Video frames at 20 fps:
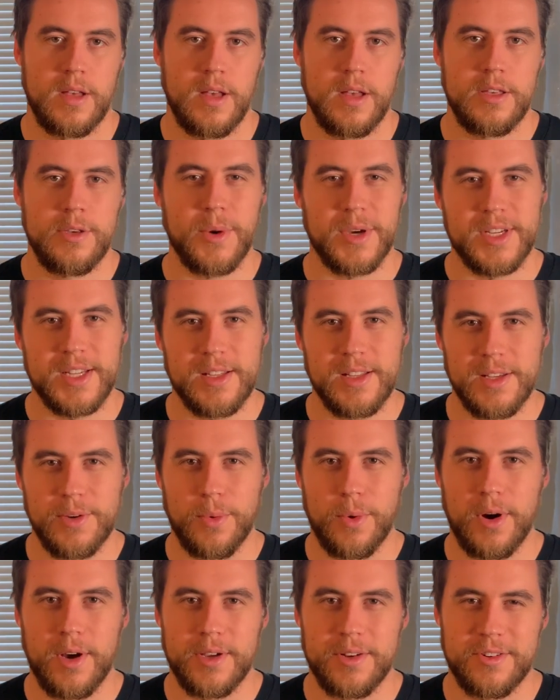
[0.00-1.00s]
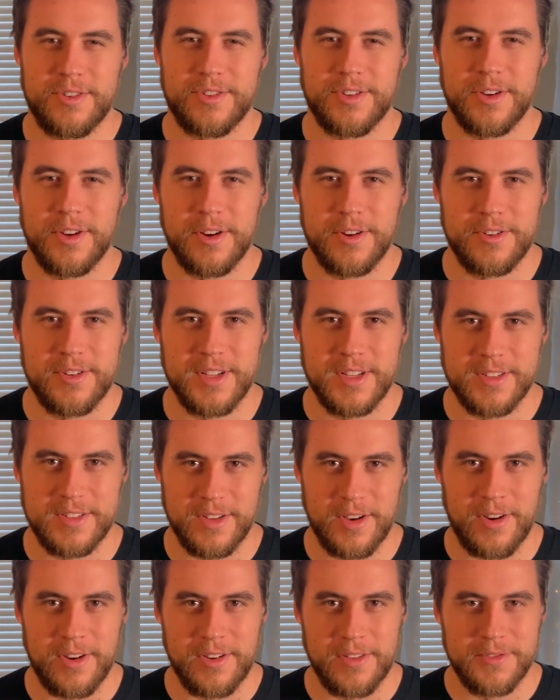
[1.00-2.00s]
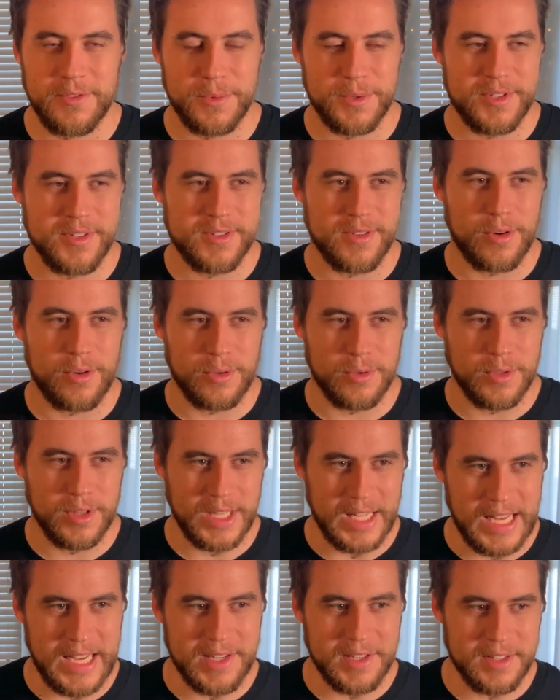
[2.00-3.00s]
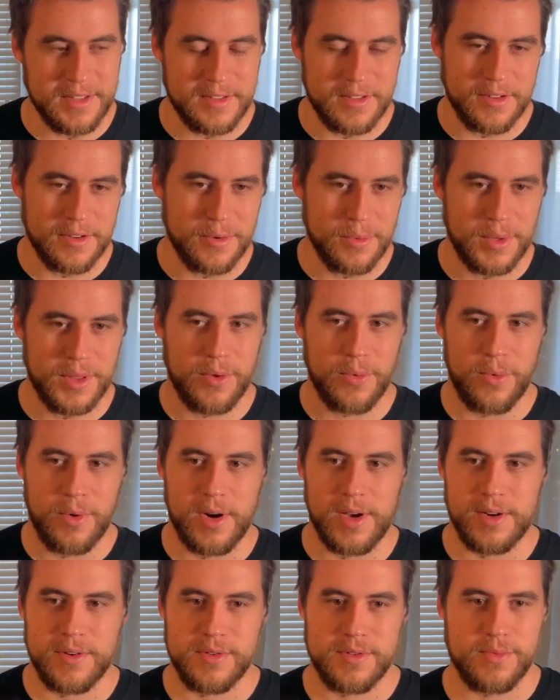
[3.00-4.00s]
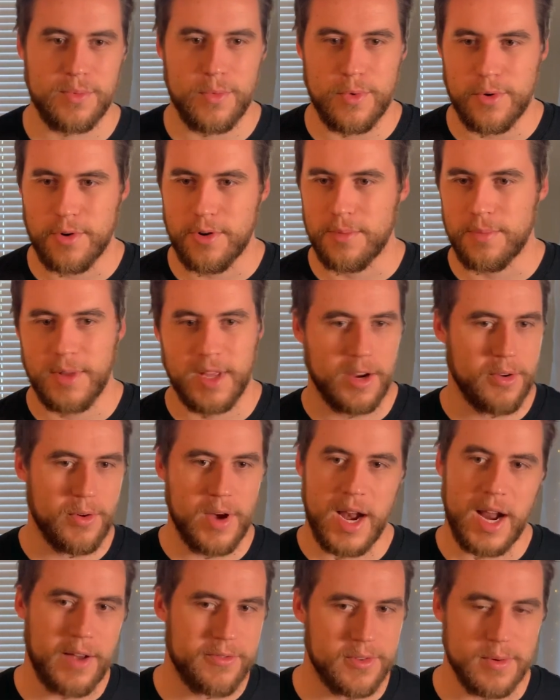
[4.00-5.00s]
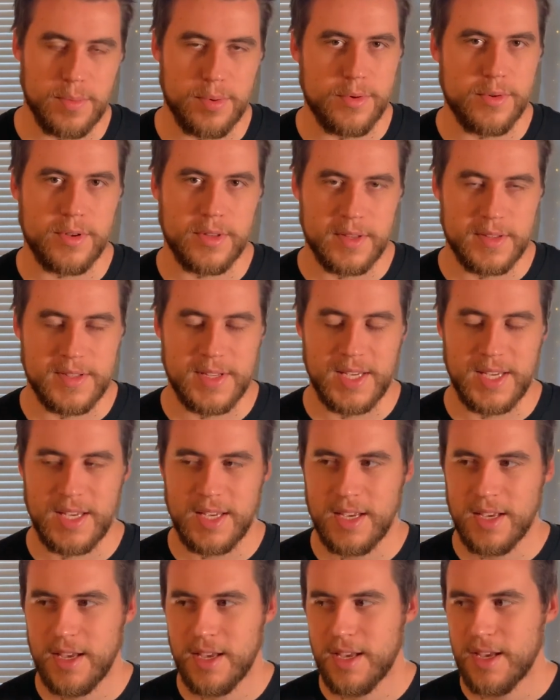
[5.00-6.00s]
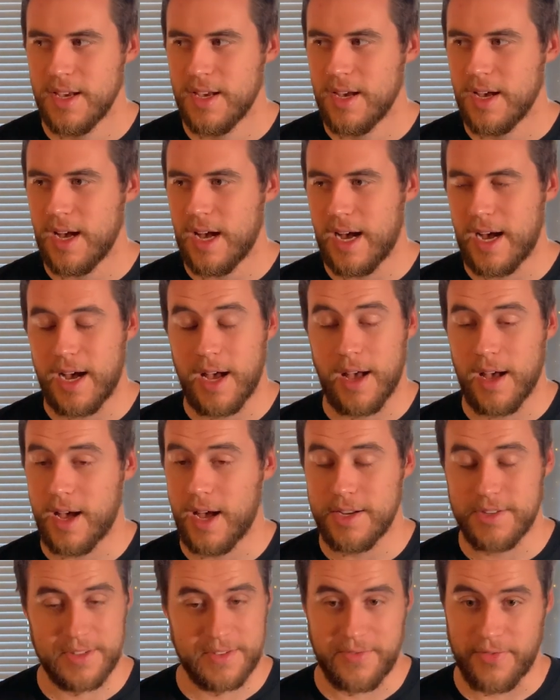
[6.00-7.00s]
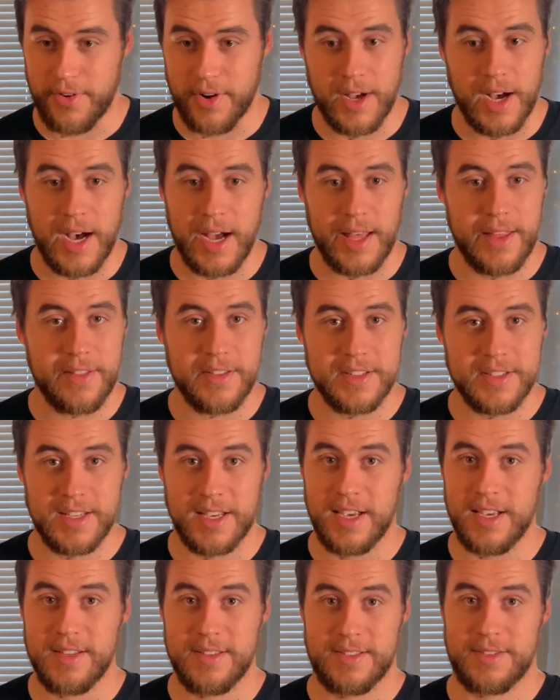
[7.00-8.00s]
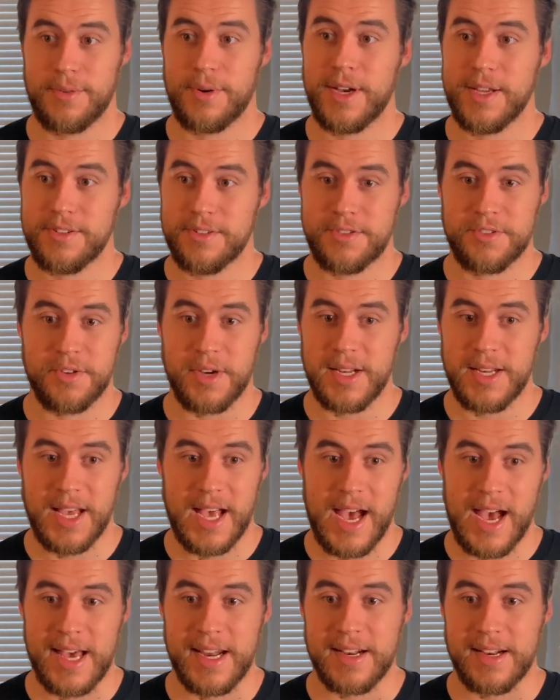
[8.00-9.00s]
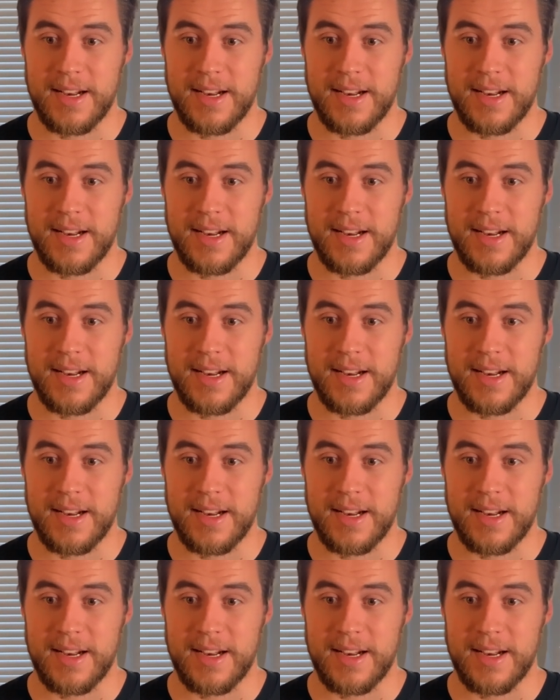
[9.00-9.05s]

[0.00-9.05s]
You ideally want your sugar dissolved, which is a whole lot easier when the water is warm, like right after brewing the tea. I just forgot in this case, so I just tried to add